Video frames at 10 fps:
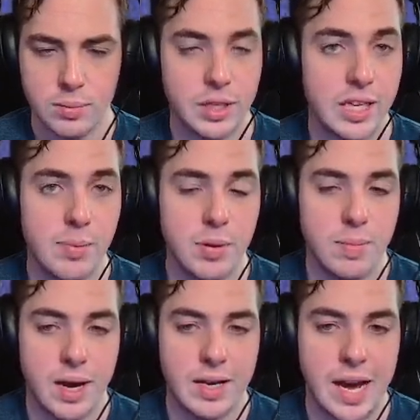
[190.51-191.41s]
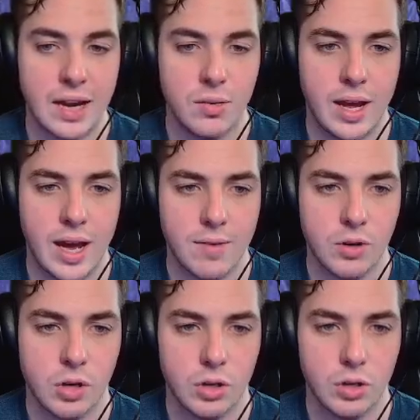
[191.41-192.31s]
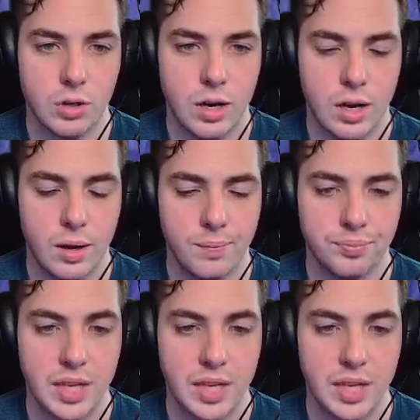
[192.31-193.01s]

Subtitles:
but keep in mind I don't have her